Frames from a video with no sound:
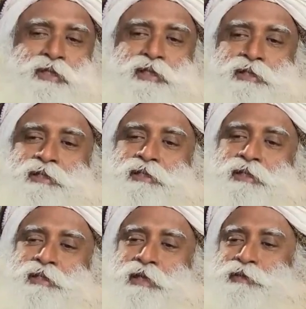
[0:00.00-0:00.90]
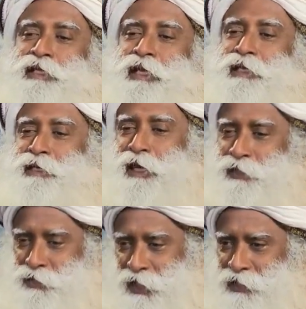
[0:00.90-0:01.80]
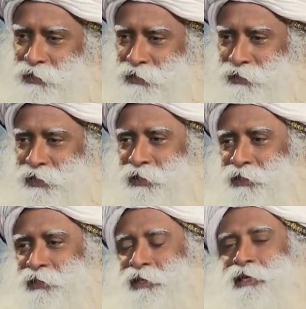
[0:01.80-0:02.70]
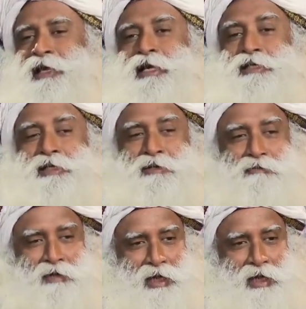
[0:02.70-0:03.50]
this, there was an entire science. Lighting of